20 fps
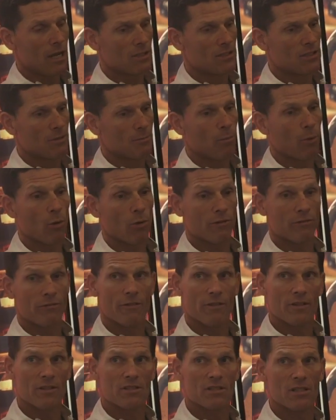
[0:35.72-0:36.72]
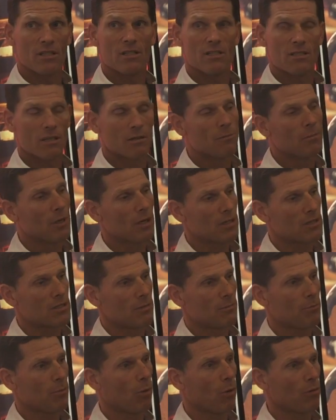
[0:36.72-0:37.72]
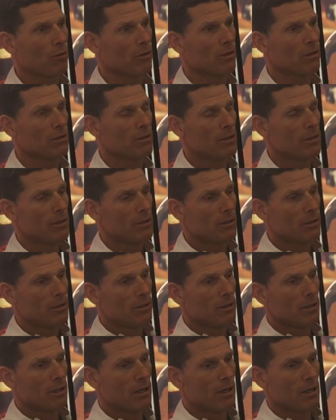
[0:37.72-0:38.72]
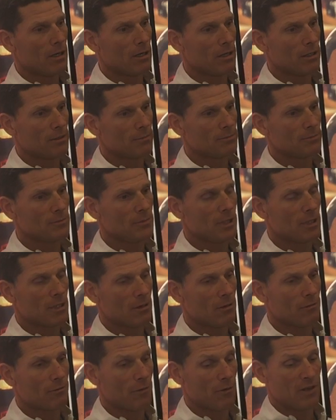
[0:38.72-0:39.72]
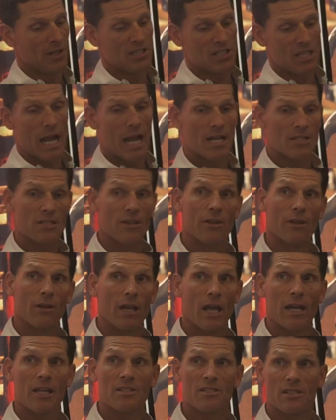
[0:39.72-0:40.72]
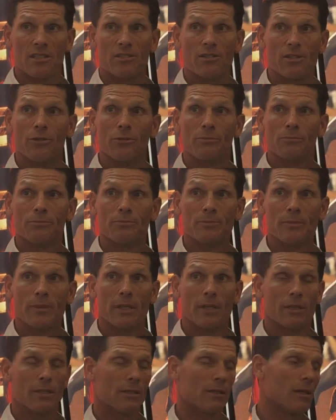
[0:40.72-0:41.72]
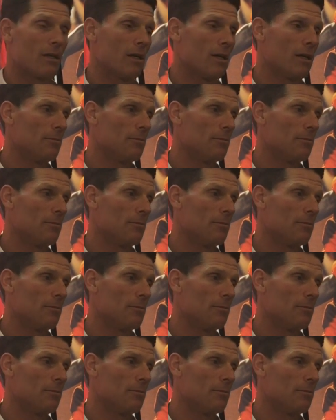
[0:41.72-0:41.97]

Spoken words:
It's important for the season, but it's important, you know, for these guys and their legacy too. And